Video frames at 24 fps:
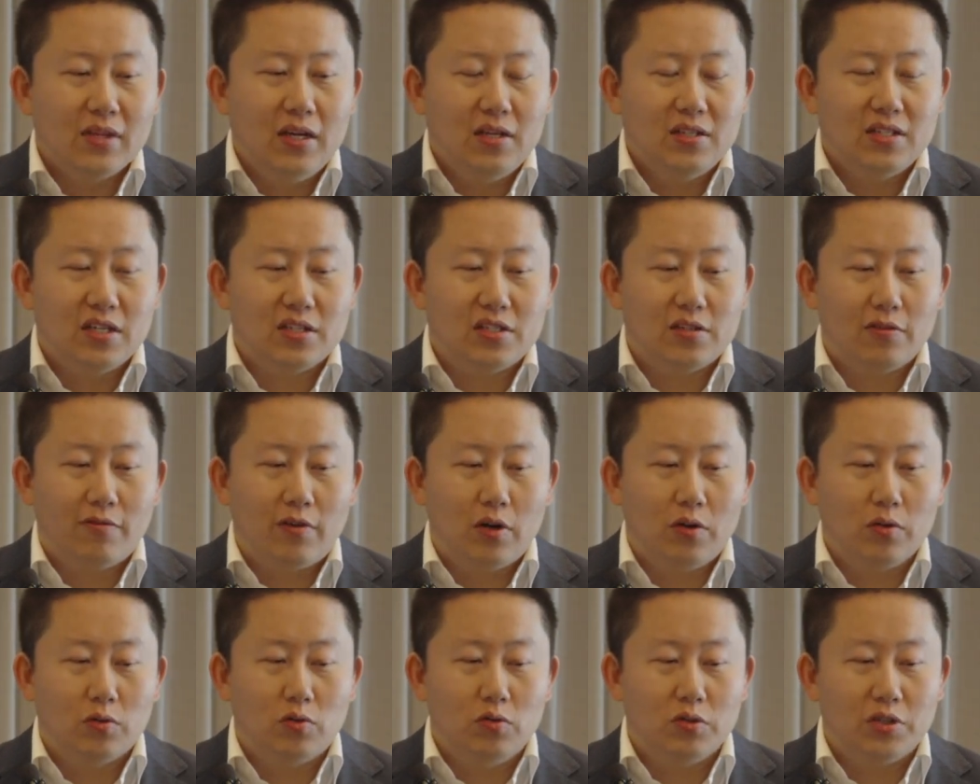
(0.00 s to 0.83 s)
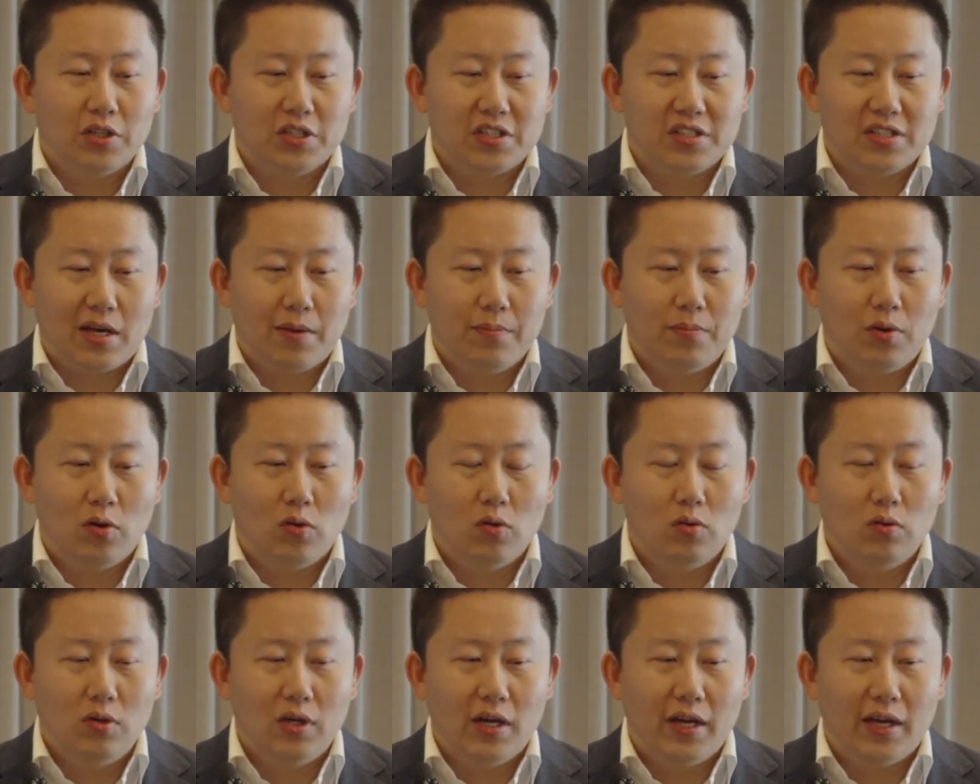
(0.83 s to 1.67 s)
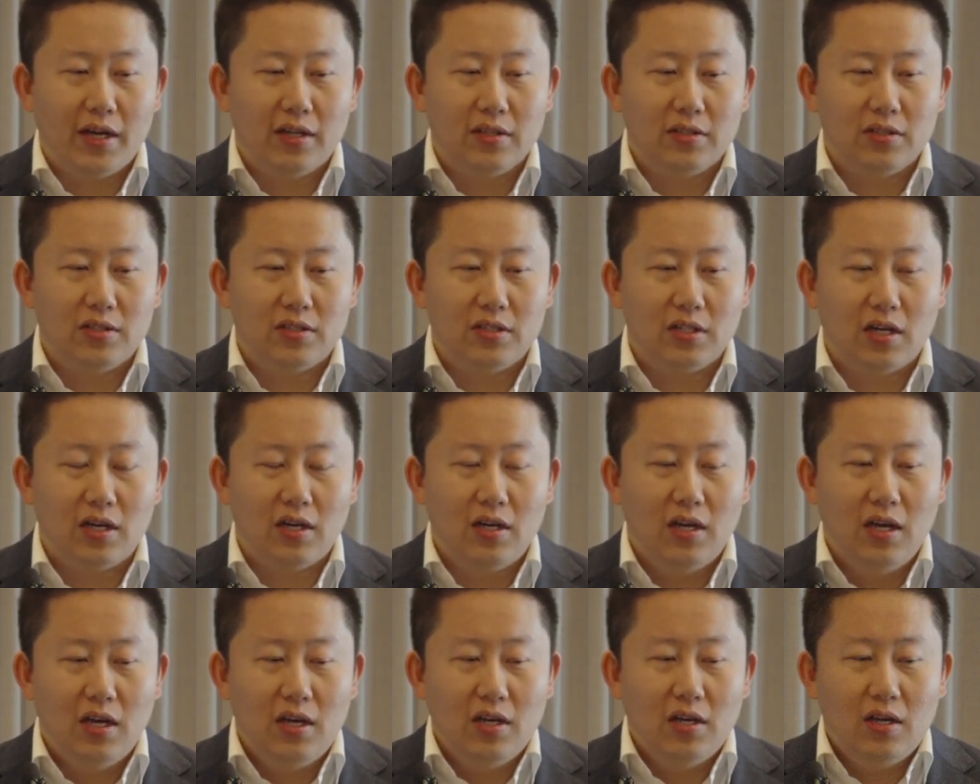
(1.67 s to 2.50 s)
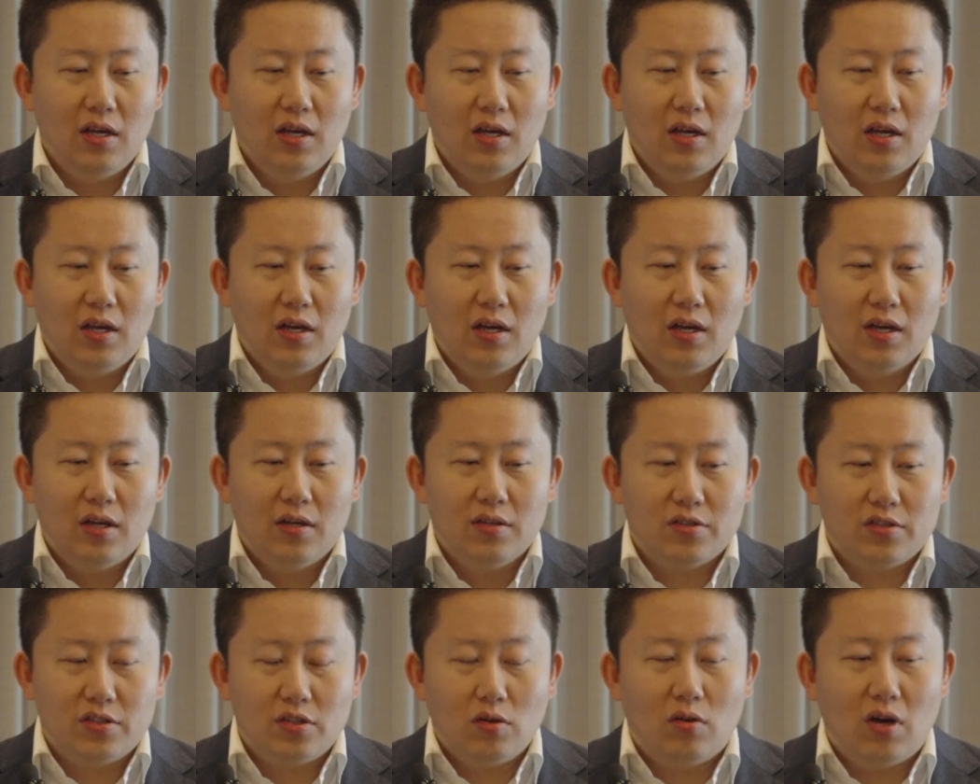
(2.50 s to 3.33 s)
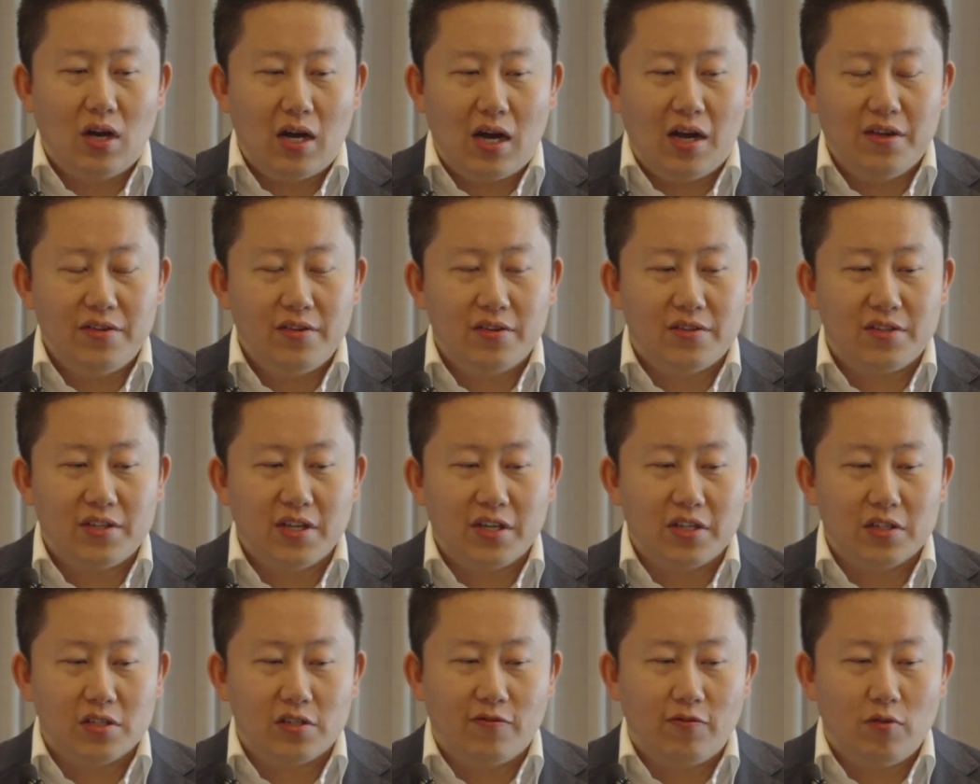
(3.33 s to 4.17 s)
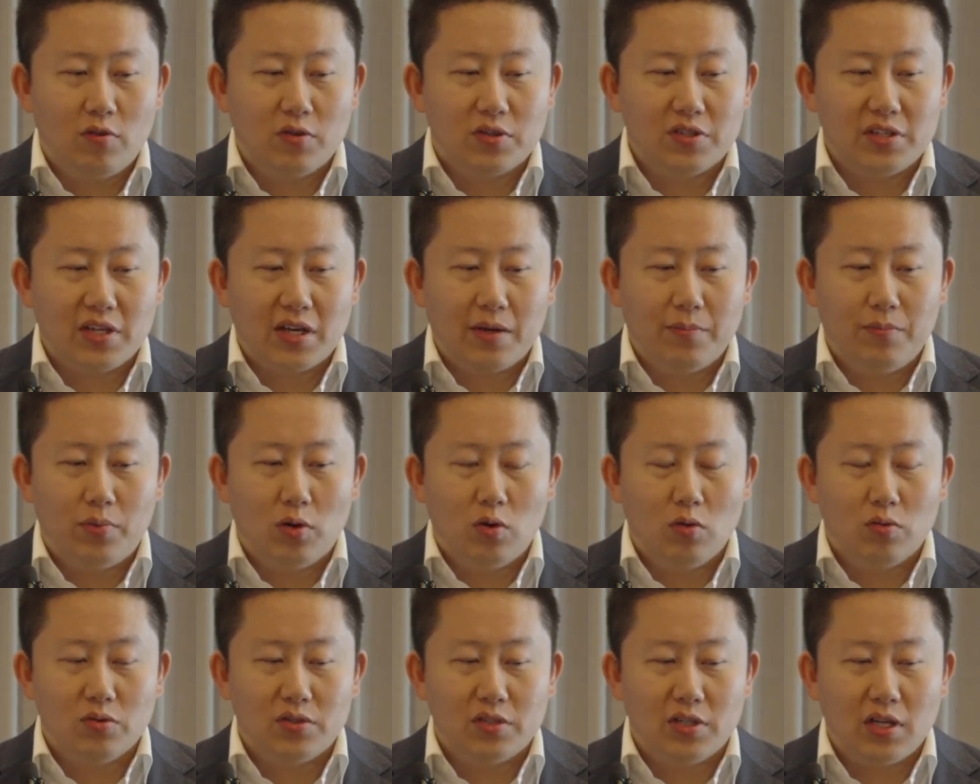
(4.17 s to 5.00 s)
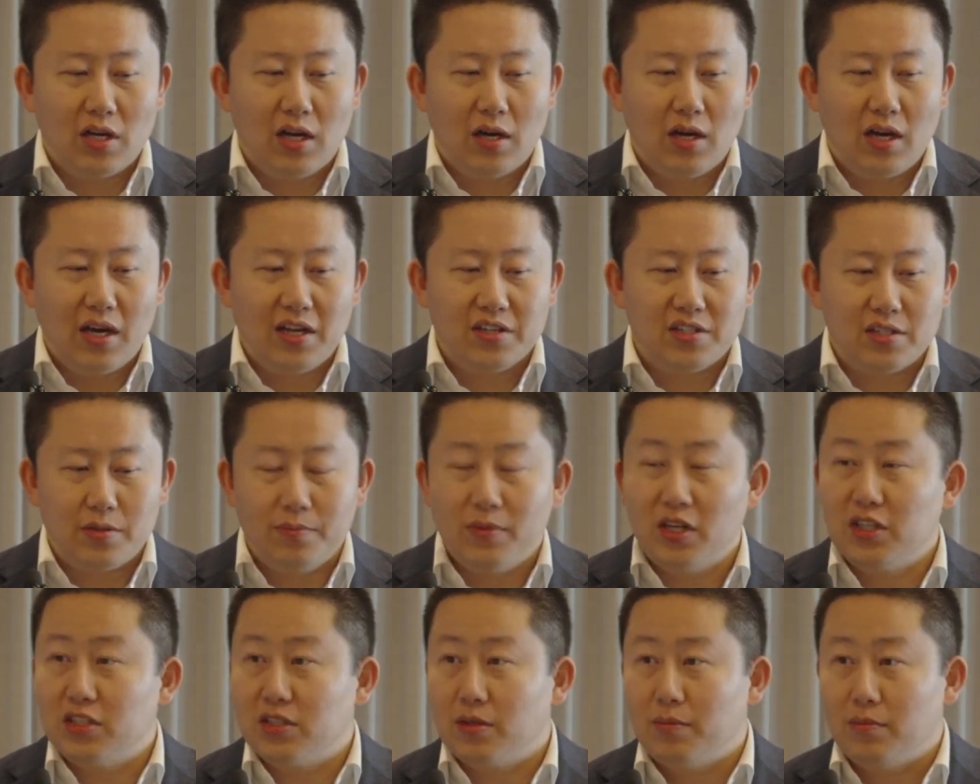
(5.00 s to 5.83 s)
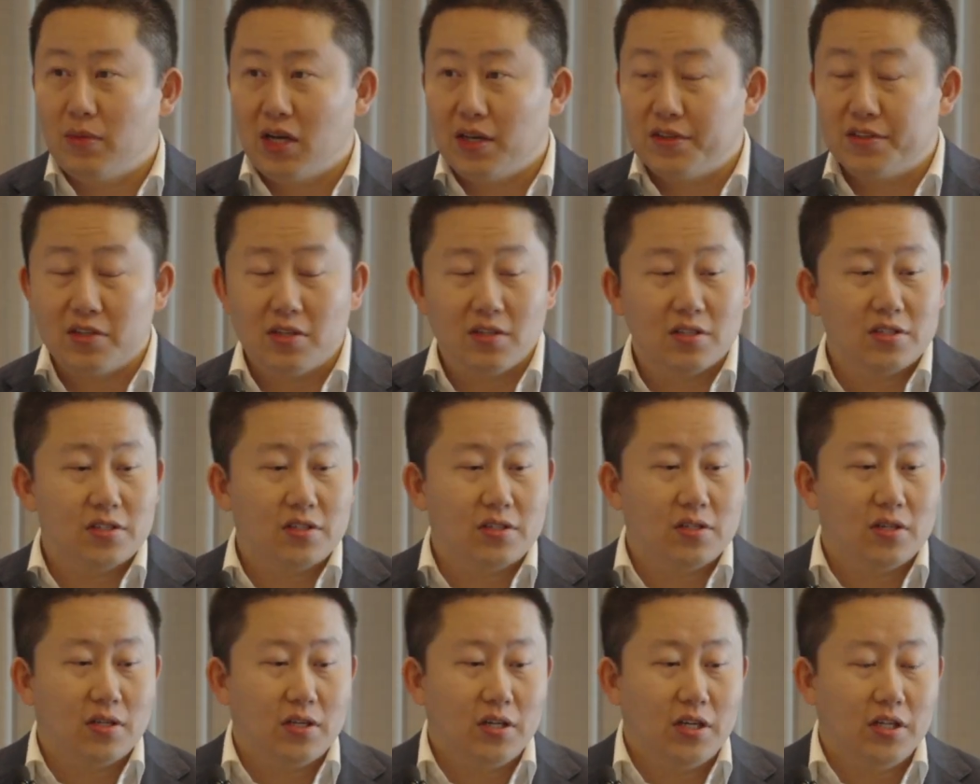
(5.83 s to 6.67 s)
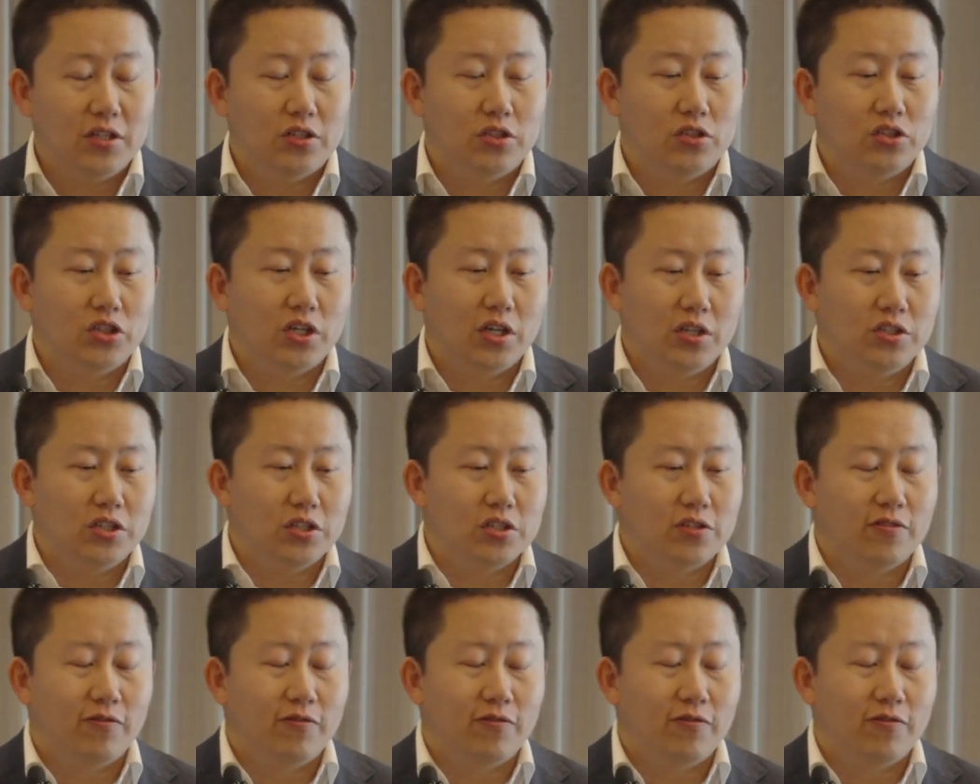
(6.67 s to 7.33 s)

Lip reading: that's a very good example, and so are other things. For example, the estimation methods, it changes